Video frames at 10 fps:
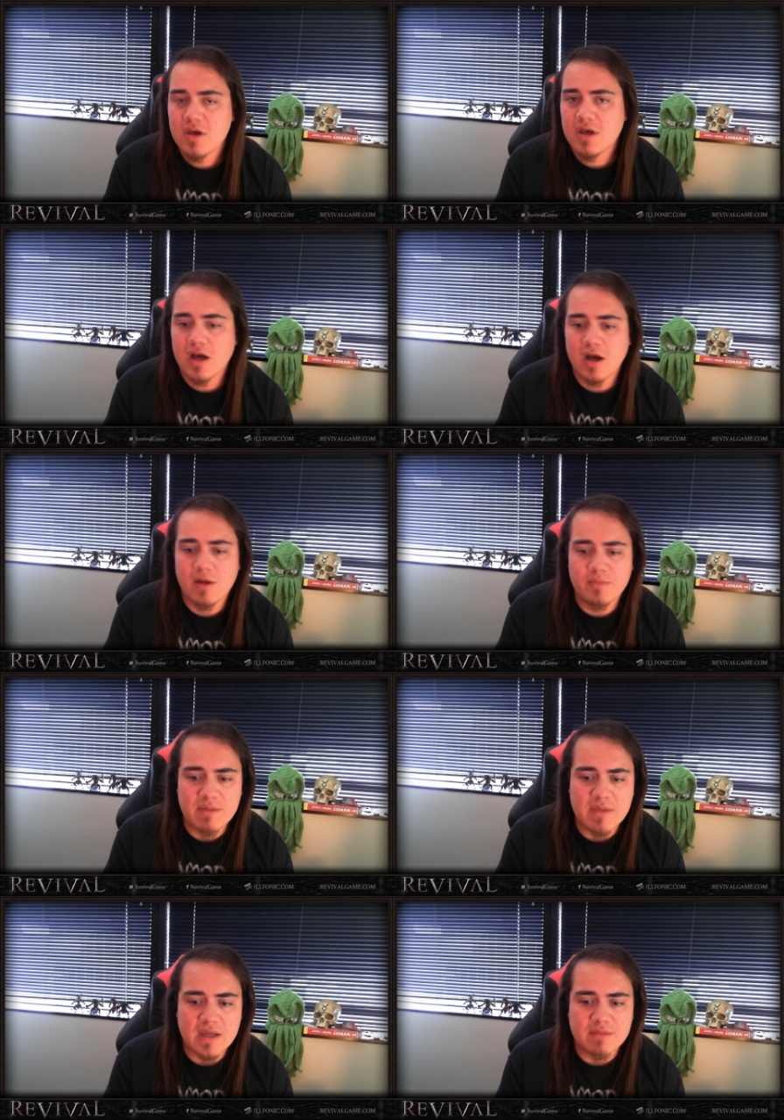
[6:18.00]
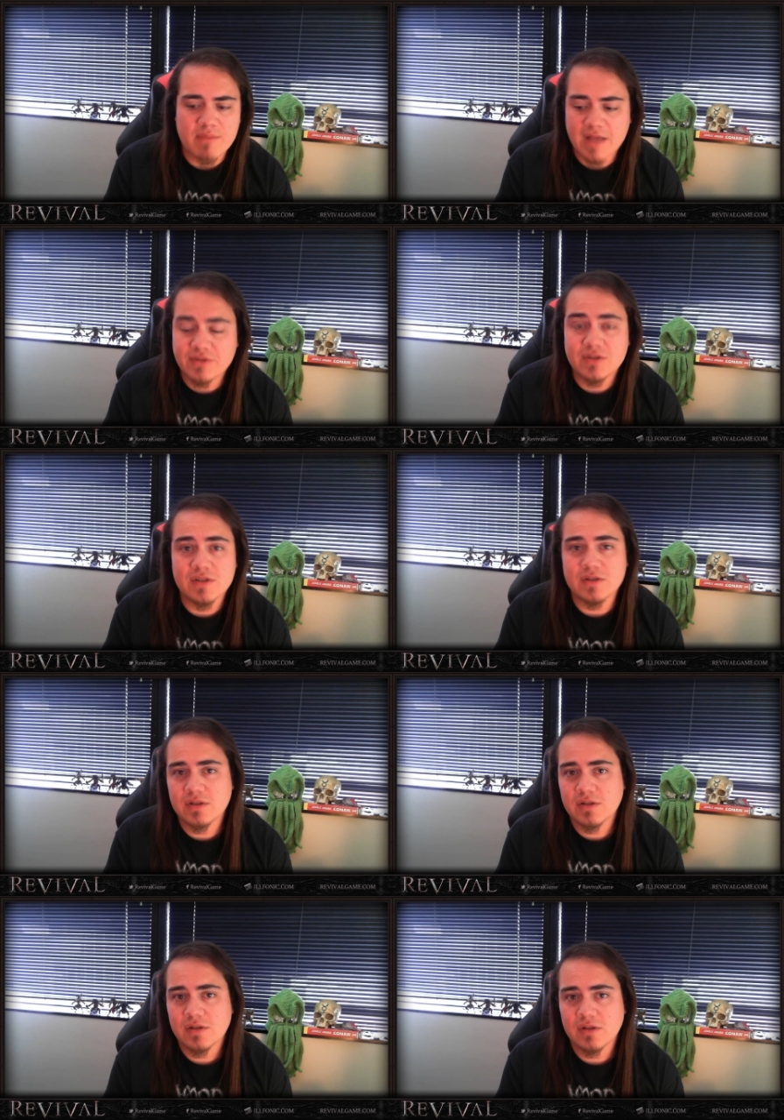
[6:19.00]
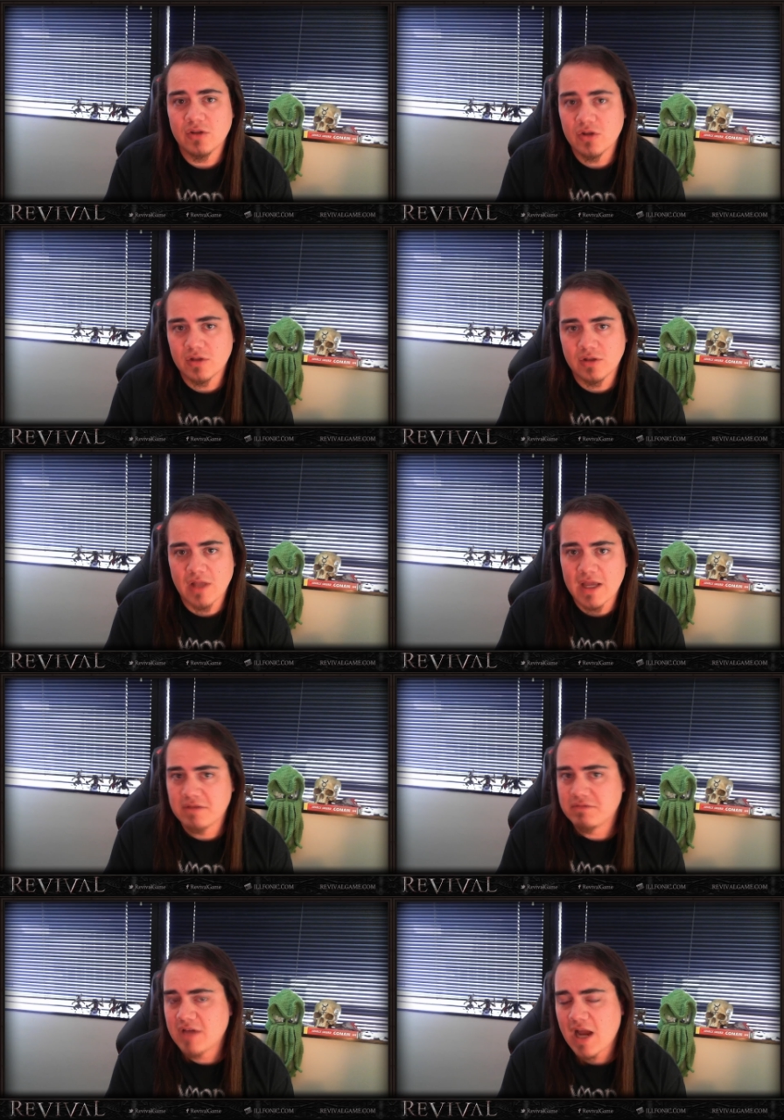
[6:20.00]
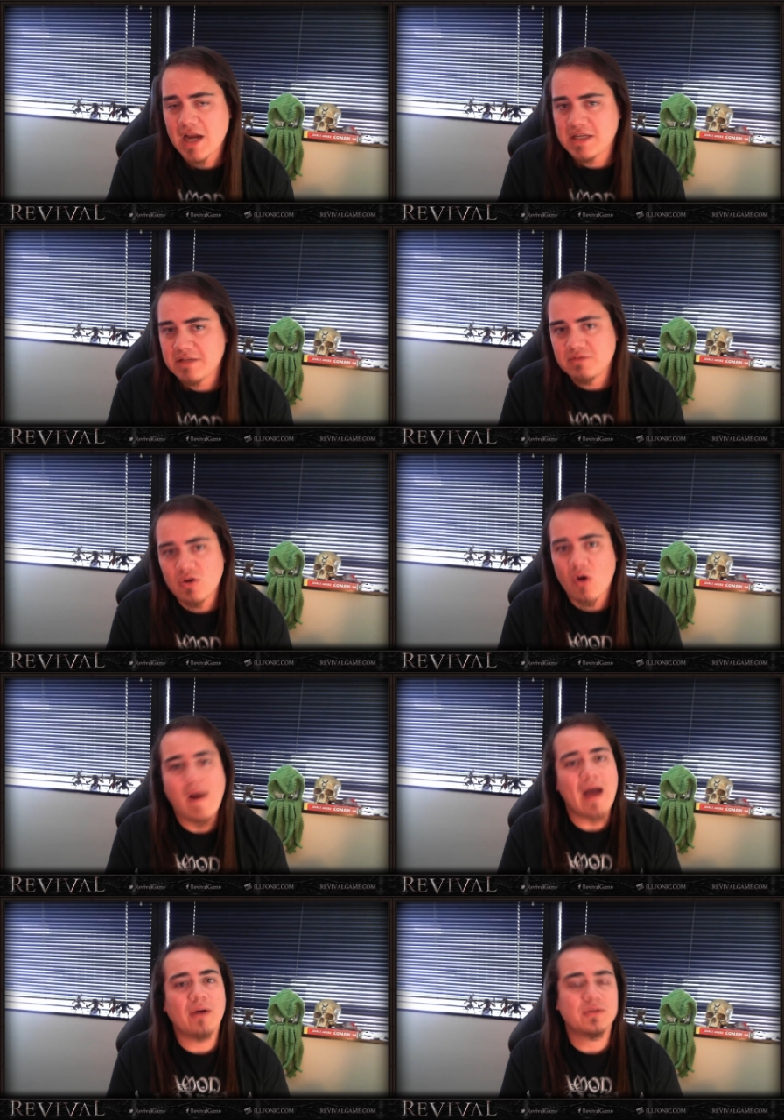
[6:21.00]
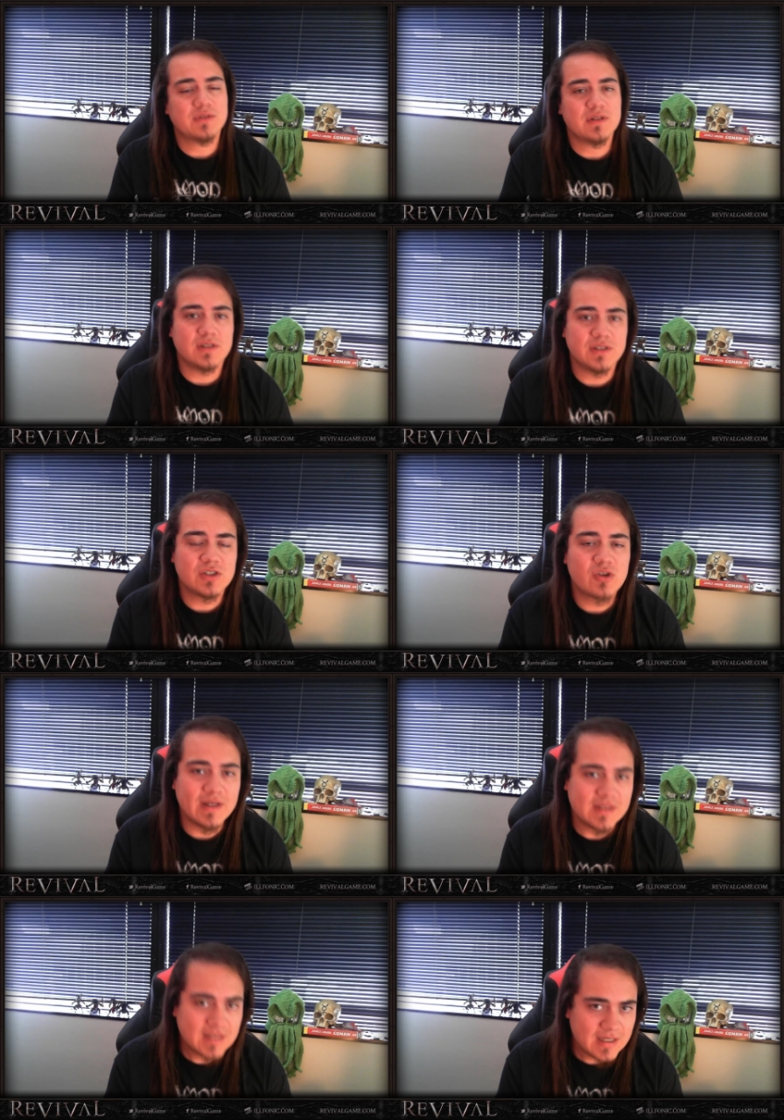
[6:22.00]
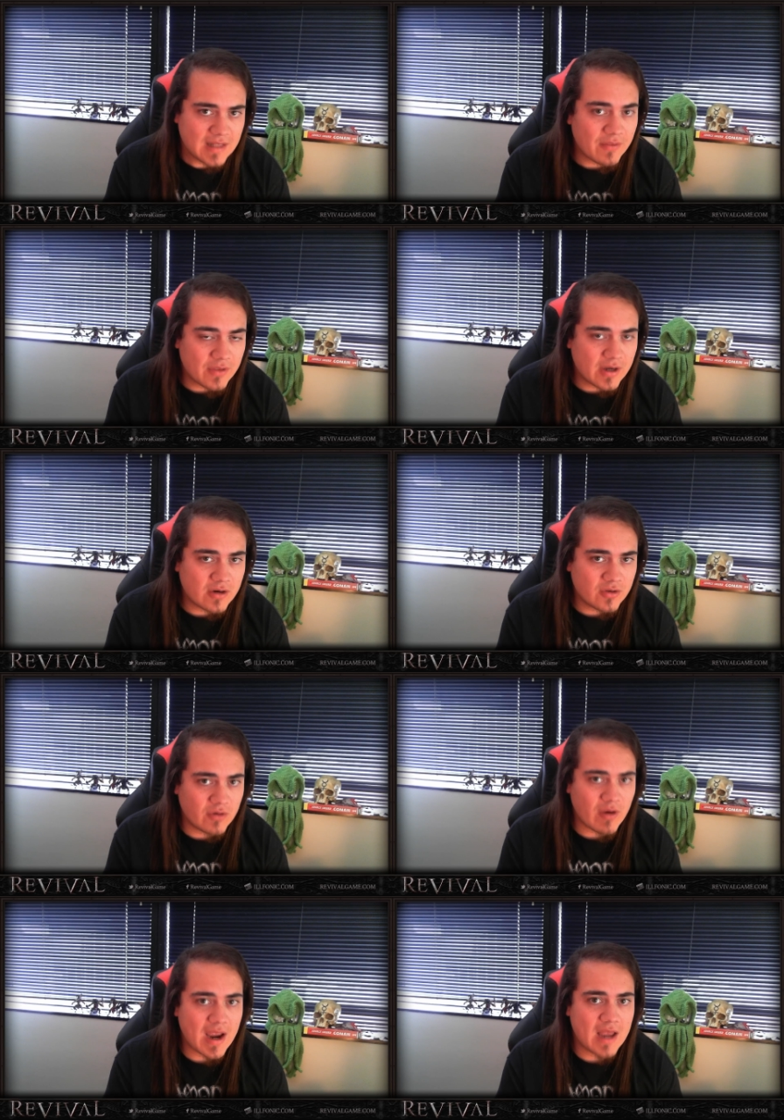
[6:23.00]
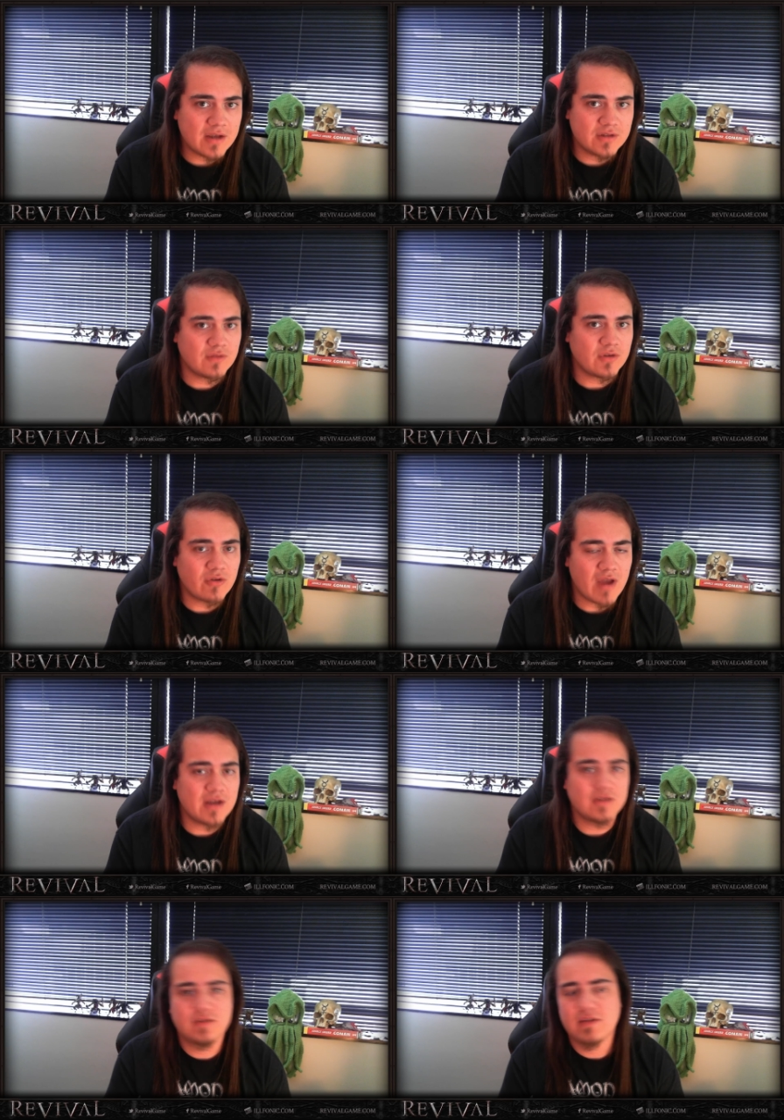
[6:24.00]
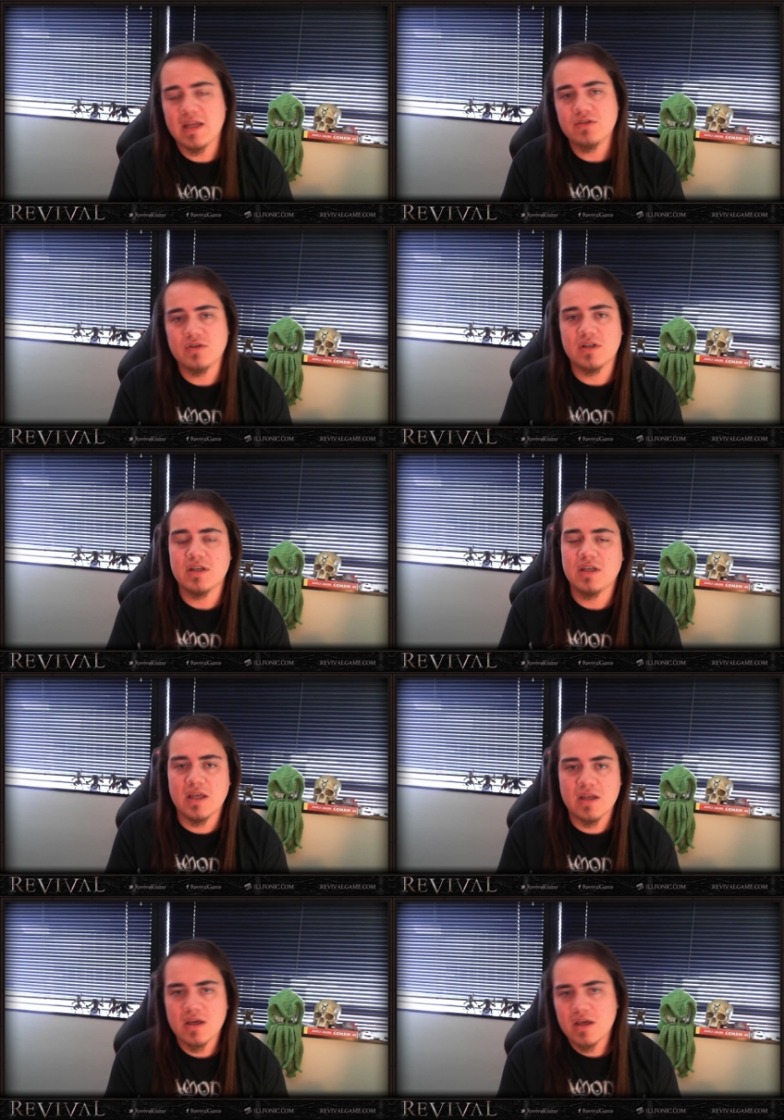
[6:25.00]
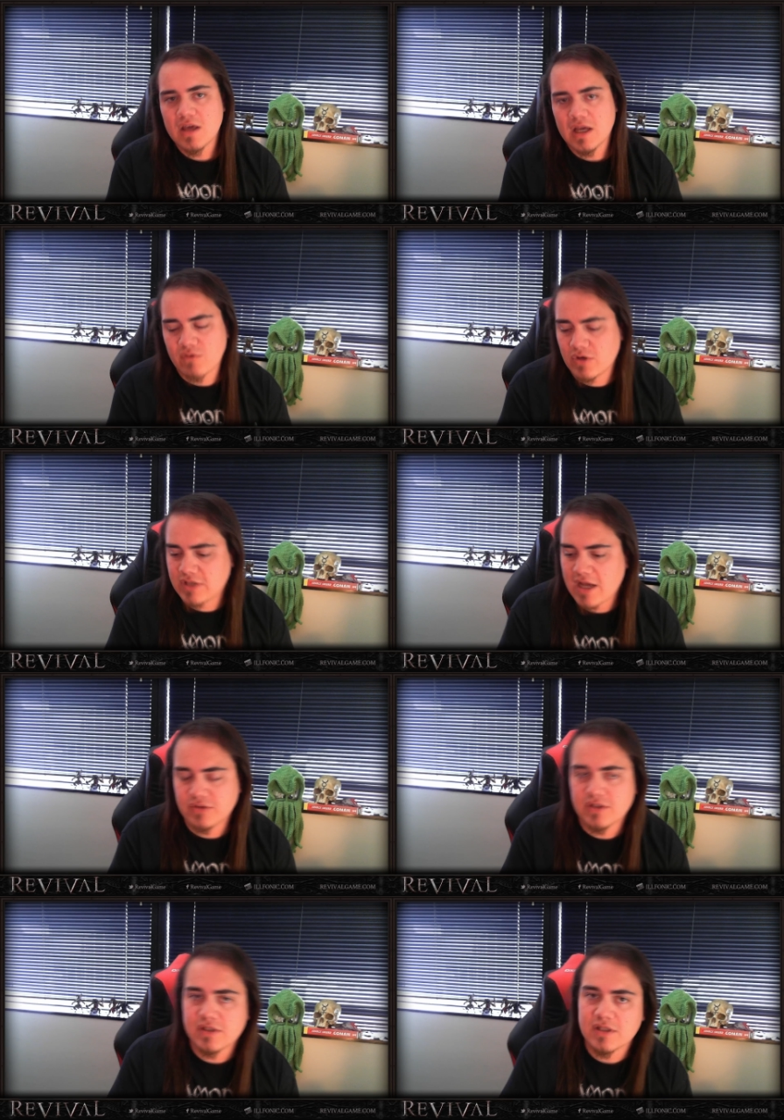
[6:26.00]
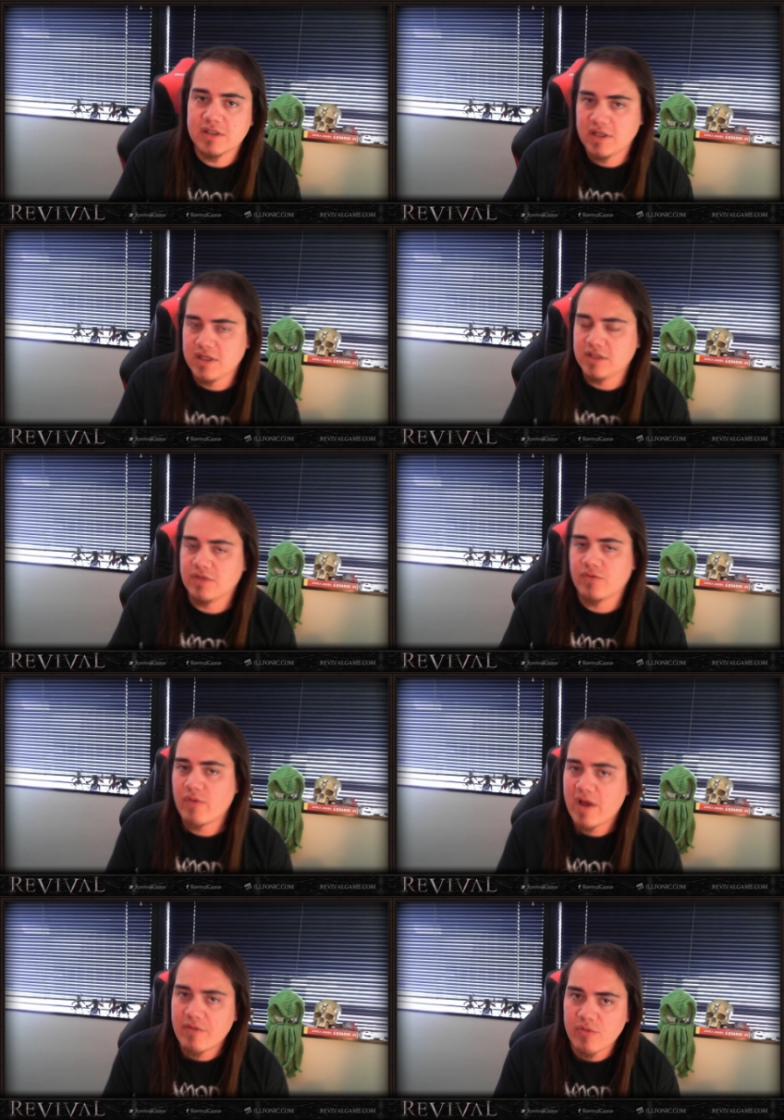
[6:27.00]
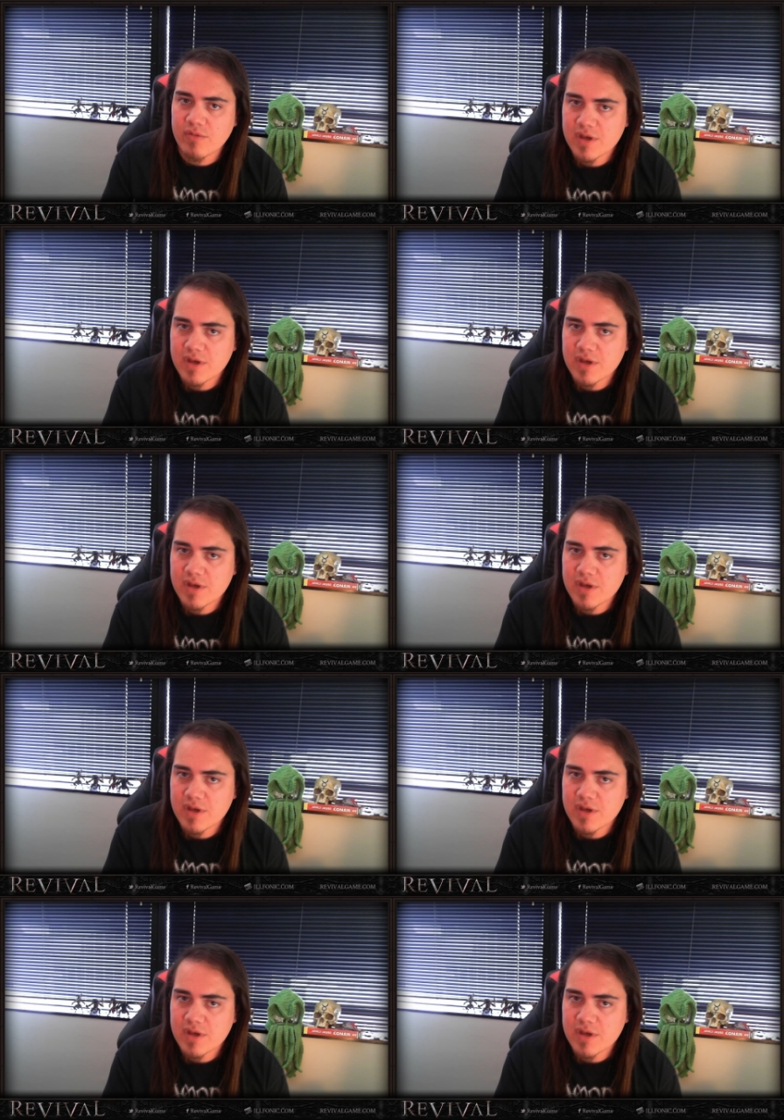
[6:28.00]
Um, they make manses look like tiny dollhouses. Let's just go ahead and say that they are the grandest of the grandest things you can get as far as houses in the cities of a revival,